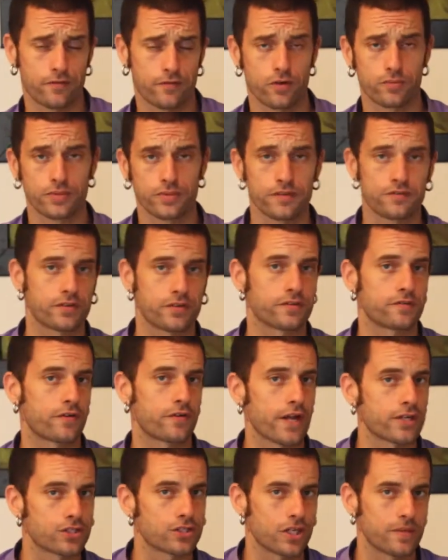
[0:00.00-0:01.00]
From different
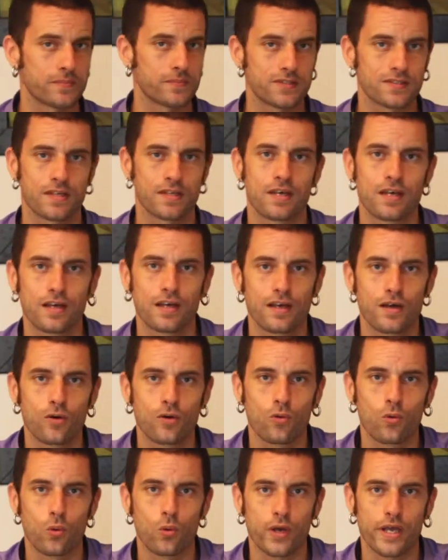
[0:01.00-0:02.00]
friendships,
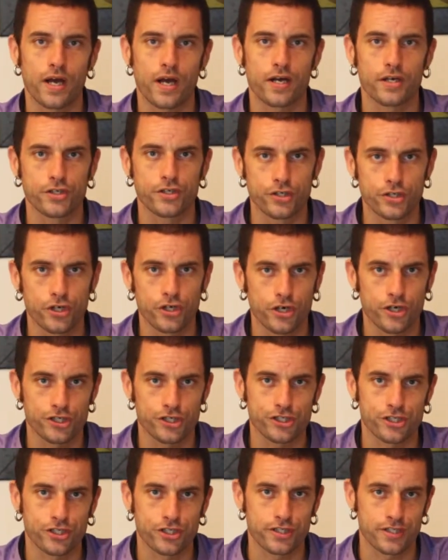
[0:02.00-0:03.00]
we are
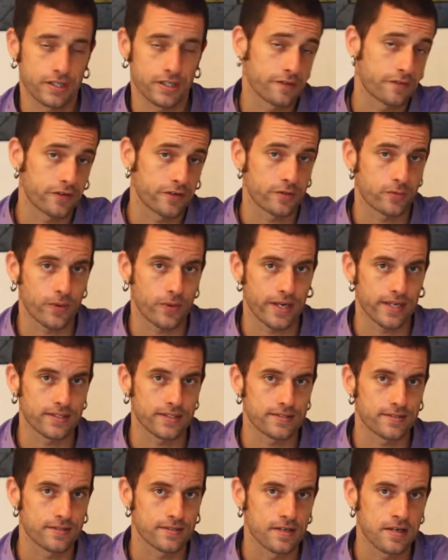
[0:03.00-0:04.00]
nurtured in different
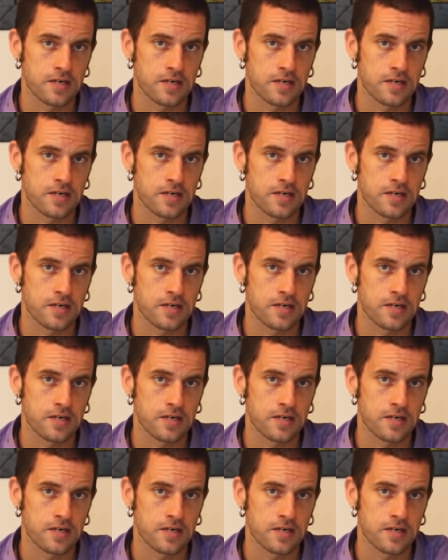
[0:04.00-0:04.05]
ways.